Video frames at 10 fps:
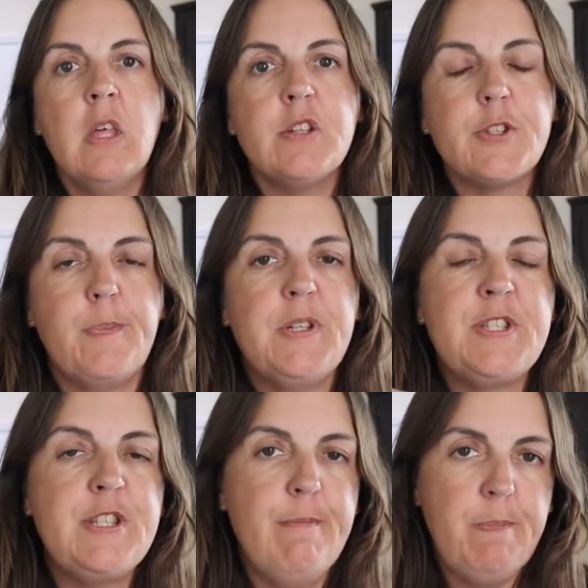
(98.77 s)
So by
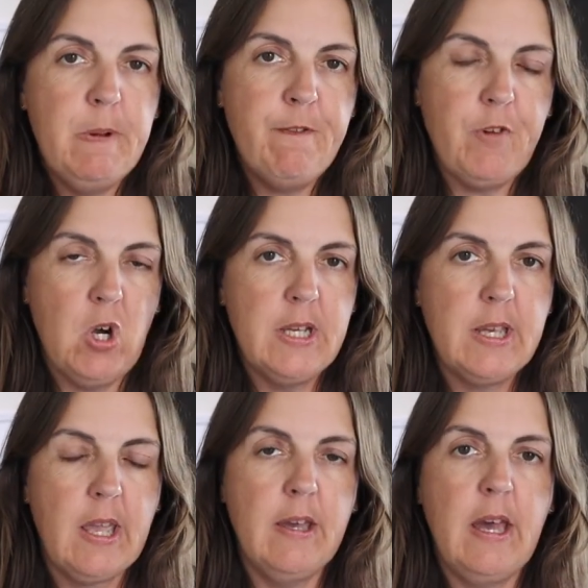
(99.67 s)

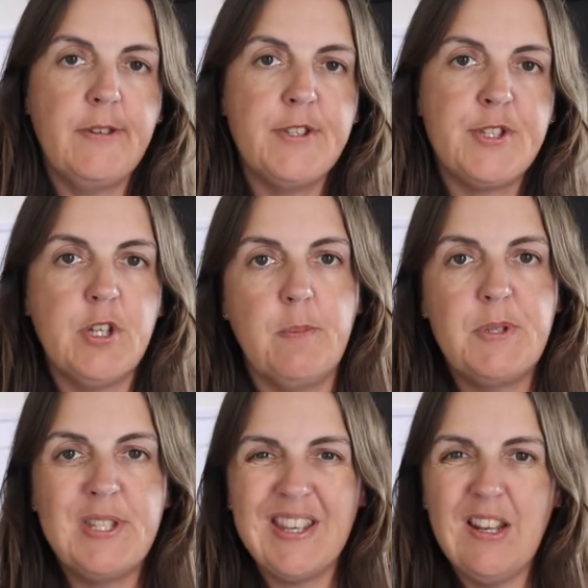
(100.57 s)
simplifying it at the start,
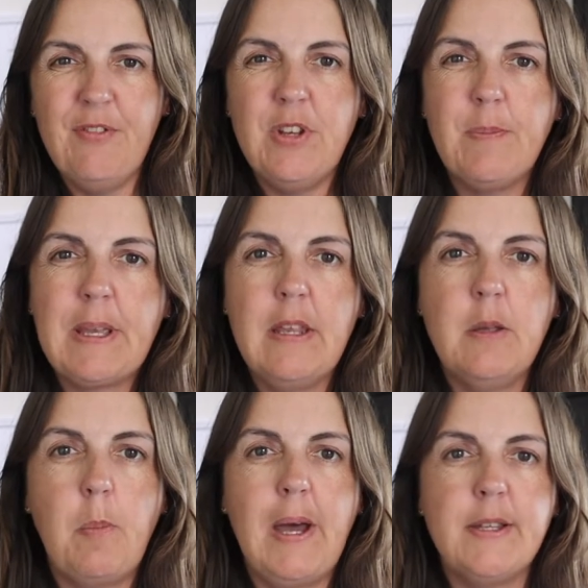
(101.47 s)
particularly for your
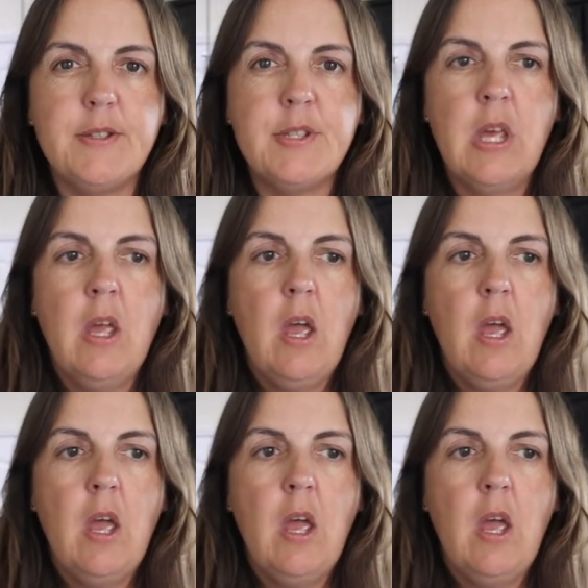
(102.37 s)
beginner bands,